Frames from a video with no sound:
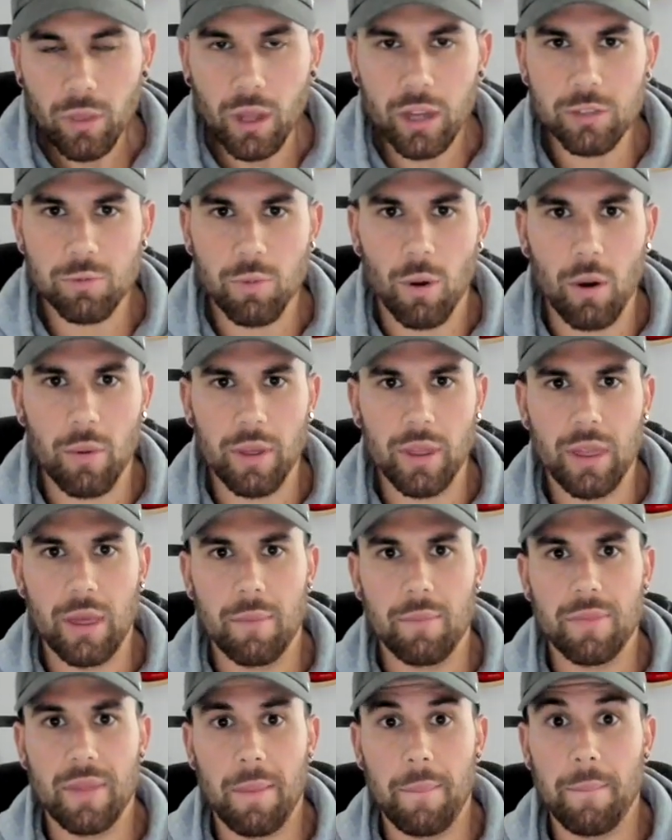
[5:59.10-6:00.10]
is probably
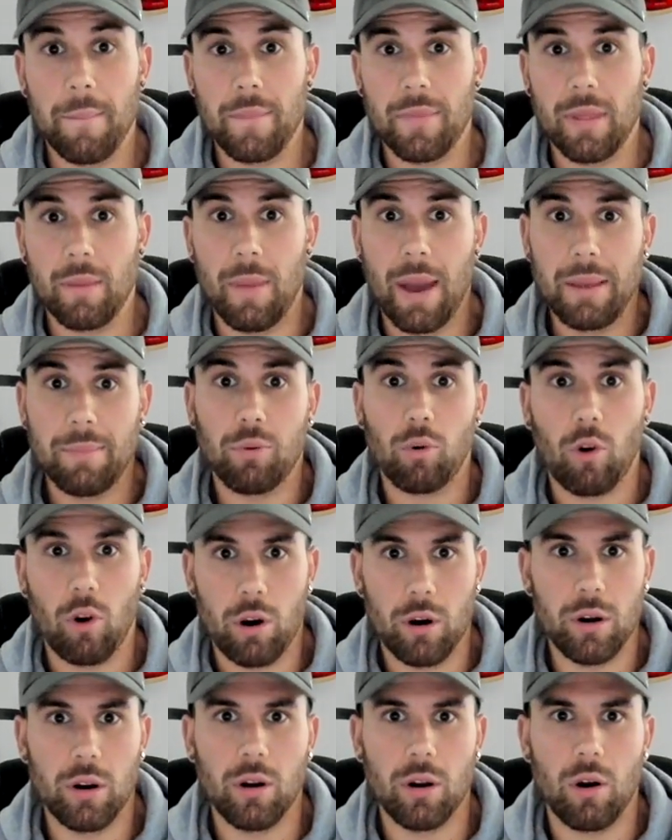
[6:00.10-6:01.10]
the main
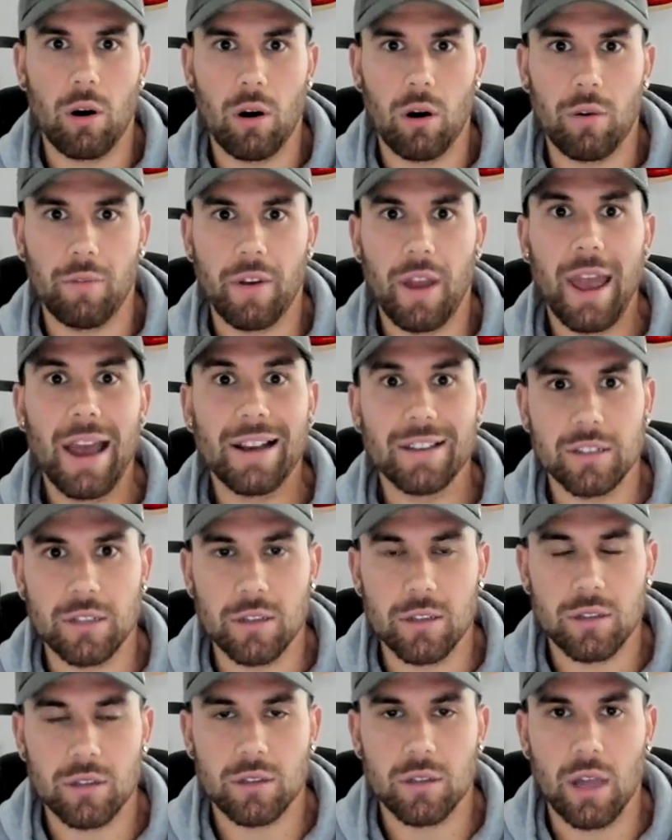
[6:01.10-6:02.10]
priority of
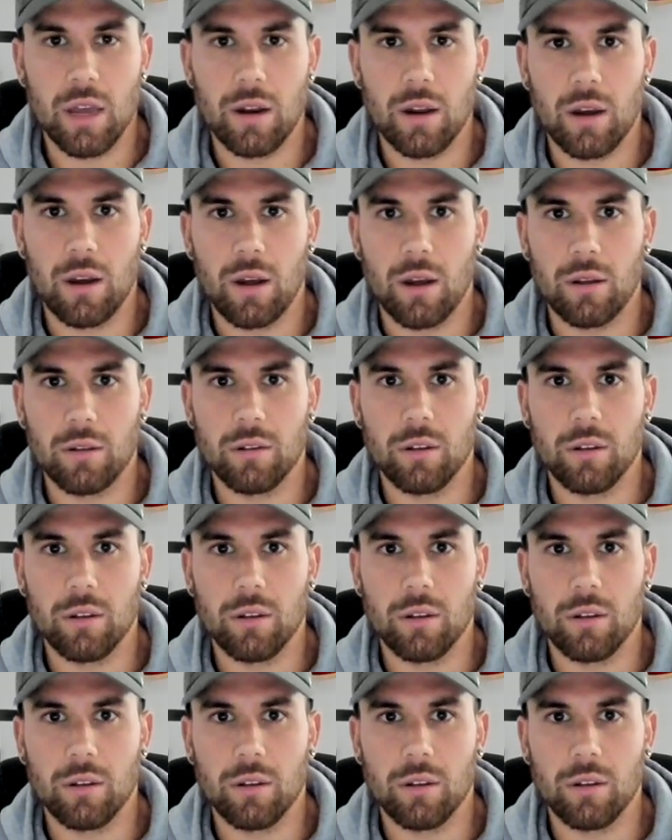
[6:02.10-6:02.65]
houses that are